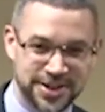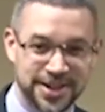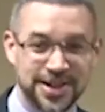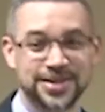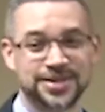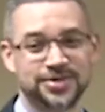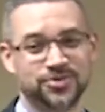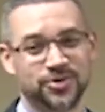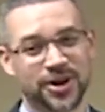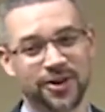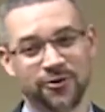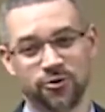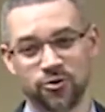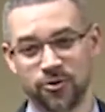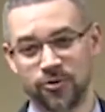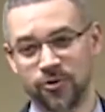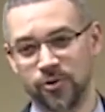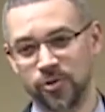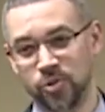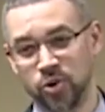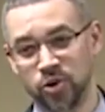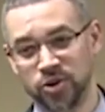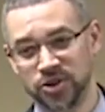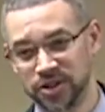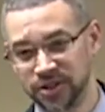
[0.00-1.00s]
this when everyone
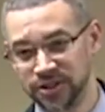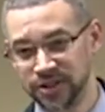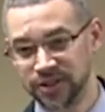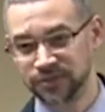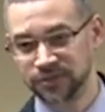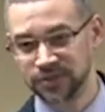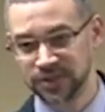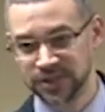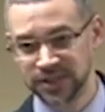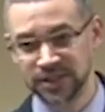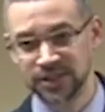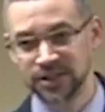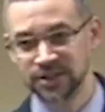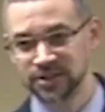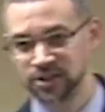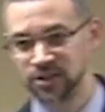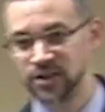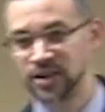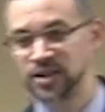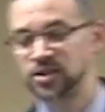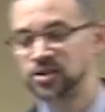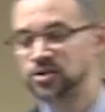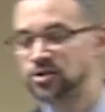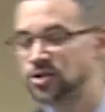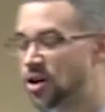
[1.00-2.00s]
reports it differently. So
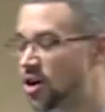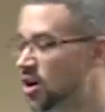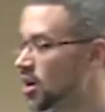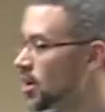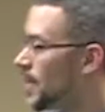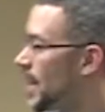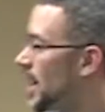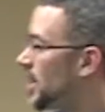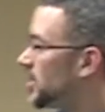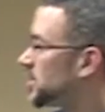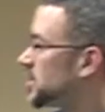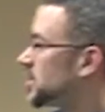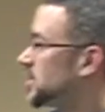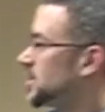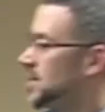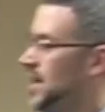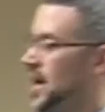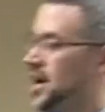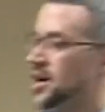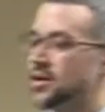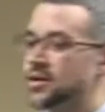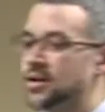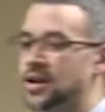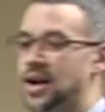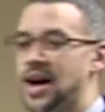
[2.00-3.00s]
this is all about
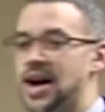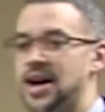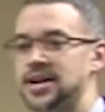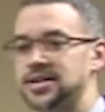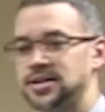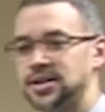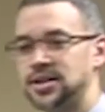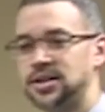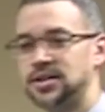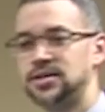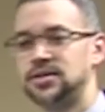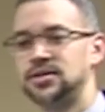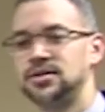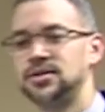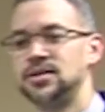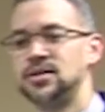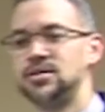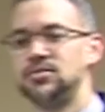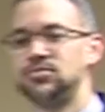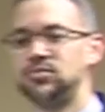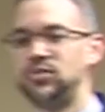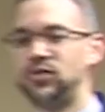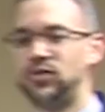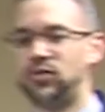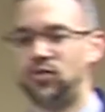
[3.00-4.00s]
standardizing
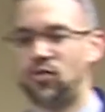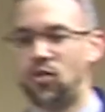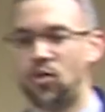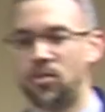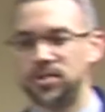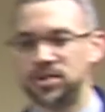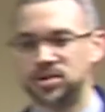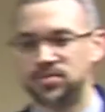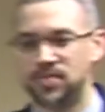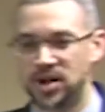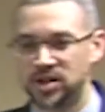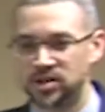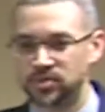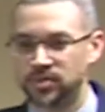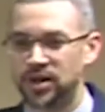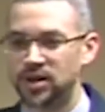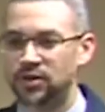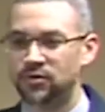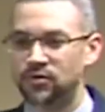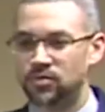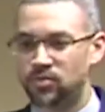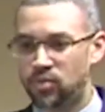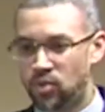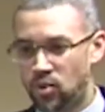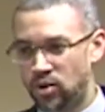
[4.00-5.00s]
performance measurement
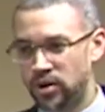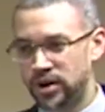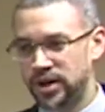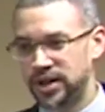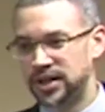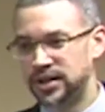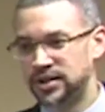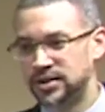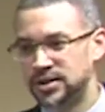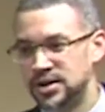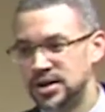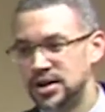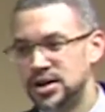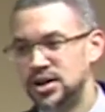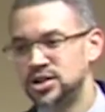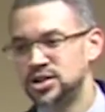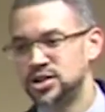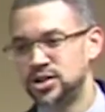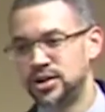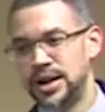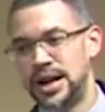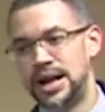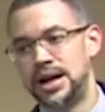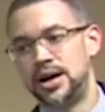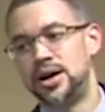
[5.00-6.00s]
and reporting
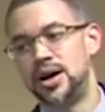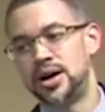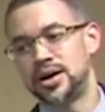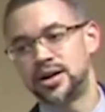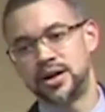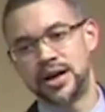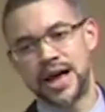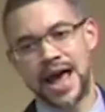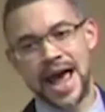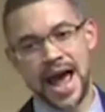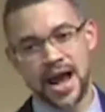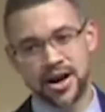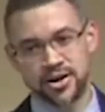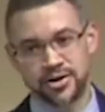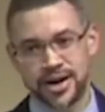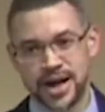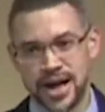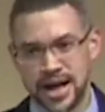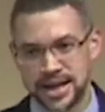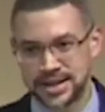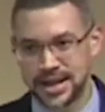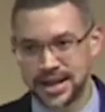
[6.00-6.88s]
so that HUD can aggregate